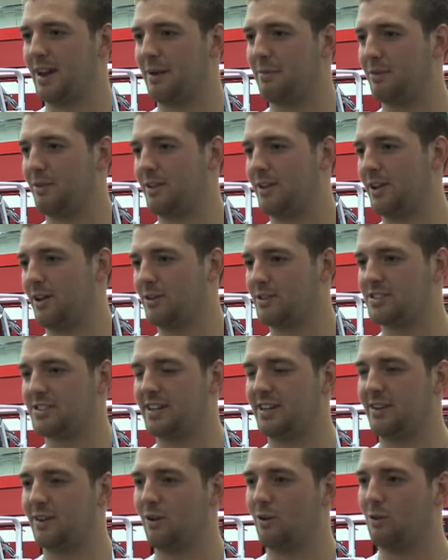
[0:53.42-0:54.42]
able to,
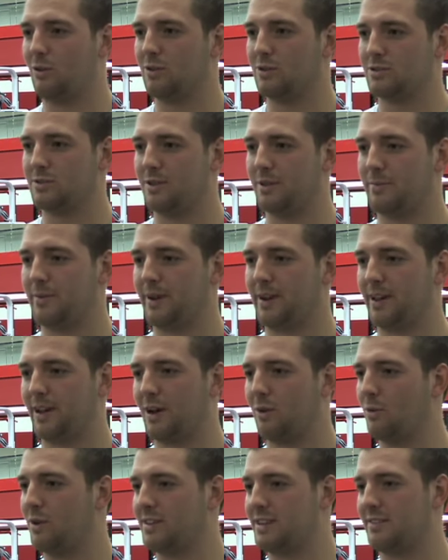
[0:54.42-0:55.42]
sit in holes depending
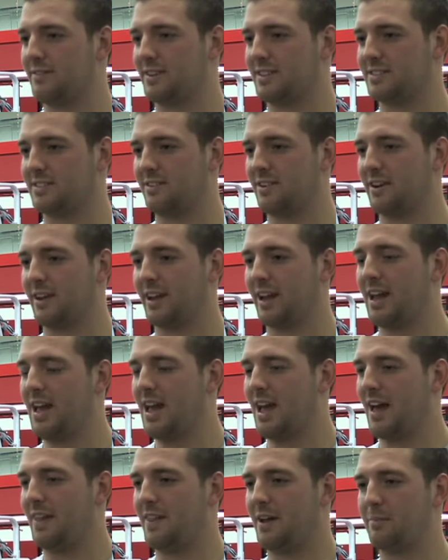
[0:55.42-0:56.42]
on what defense they're running,
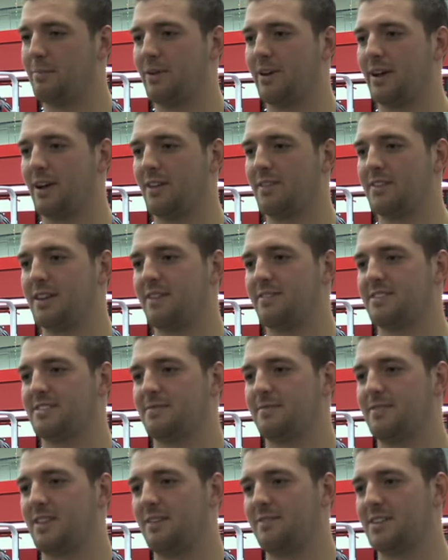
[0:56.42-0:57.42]
and then playing on the
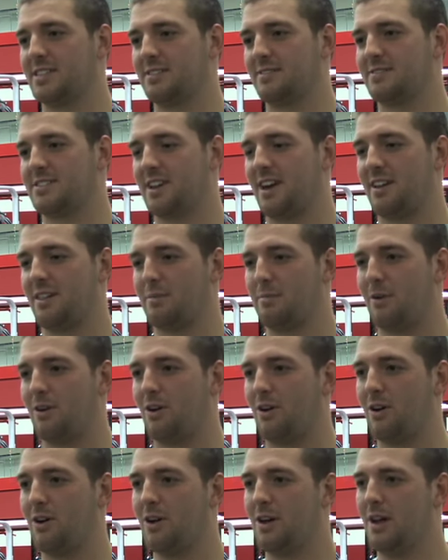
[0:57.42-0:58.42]
defensive side of the
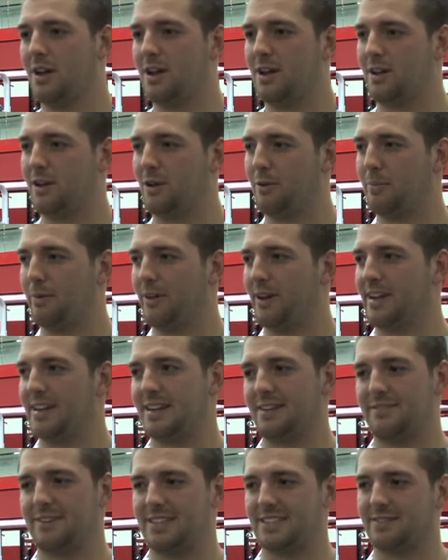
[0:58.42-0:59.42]
ball, playing
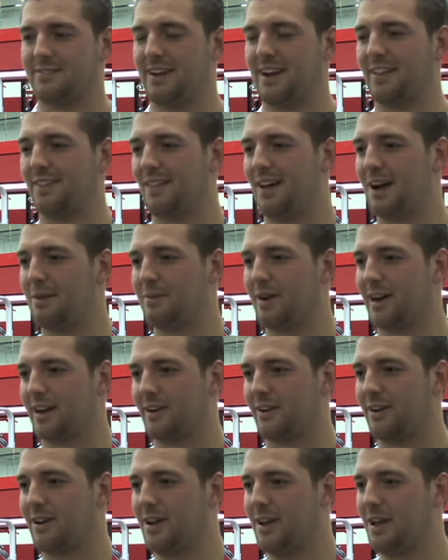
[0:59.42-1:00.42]
defensive end and
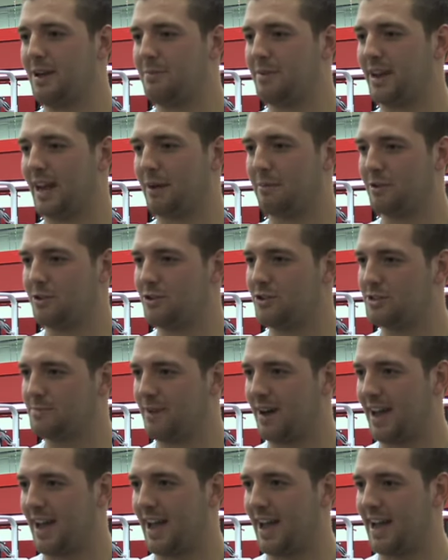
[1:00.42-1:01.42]
linebacker, being able to use
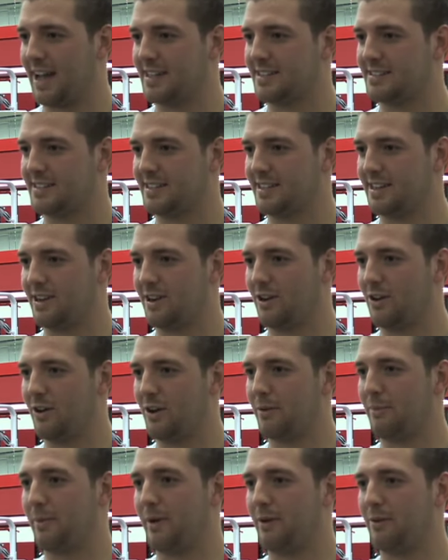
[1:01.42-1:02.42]
my hands, and,
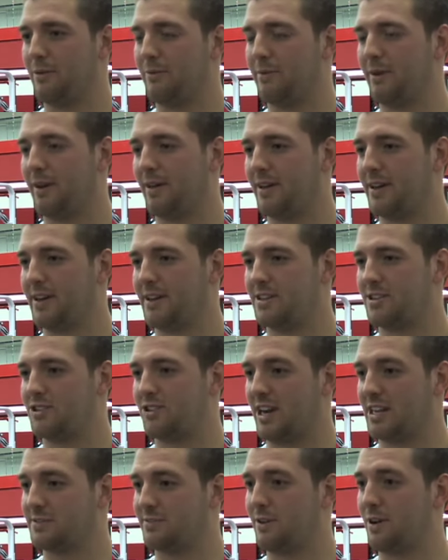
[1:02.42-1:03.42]
it'll probably
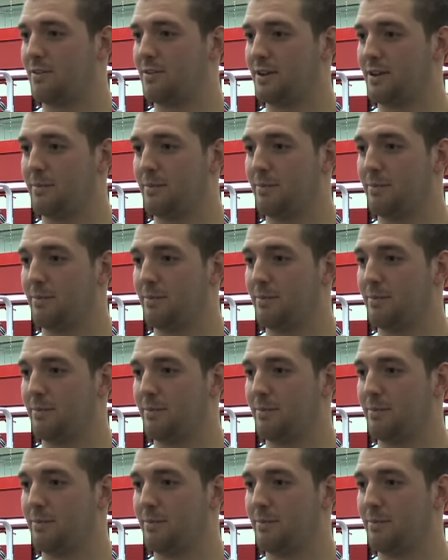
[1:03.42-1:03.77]
transfer over to